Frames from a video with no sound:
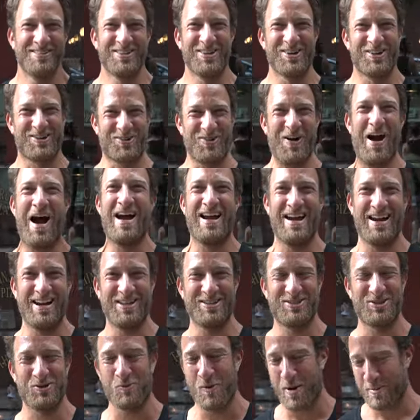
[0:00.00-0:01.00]
You're crying.
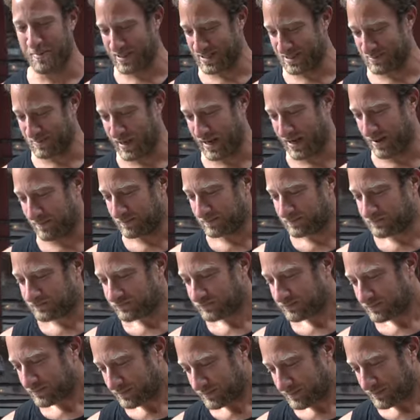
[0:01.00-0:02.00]
It's a women's meeting.
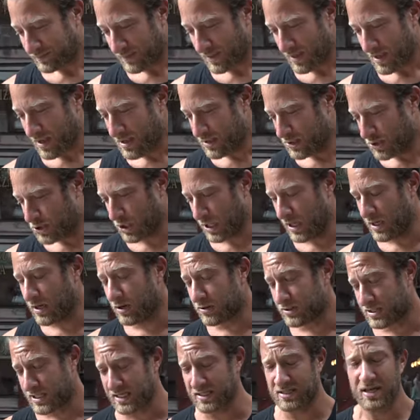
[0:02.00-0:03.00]

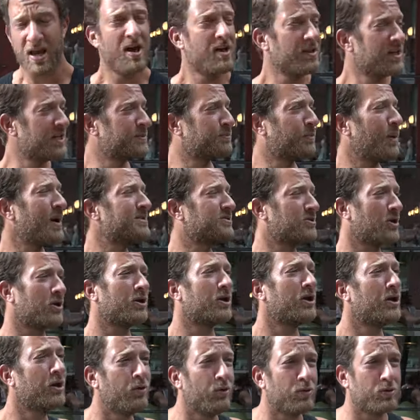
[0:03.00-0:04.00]
Gino's East. These places are
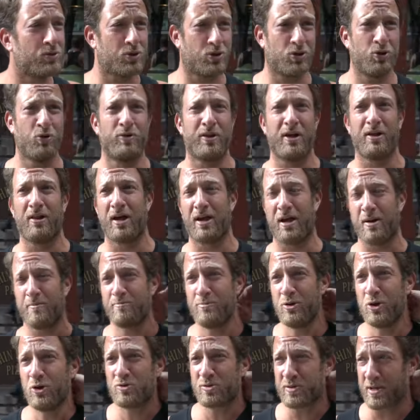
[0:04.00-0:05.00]
huge, too. They're like
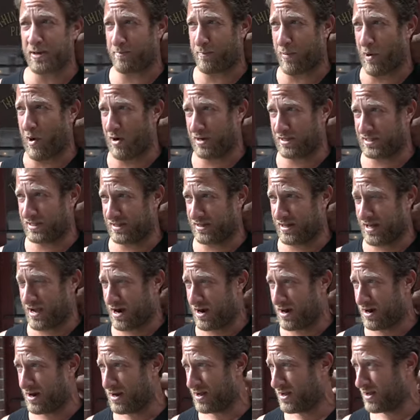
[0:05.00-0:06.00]
amusement parks in there.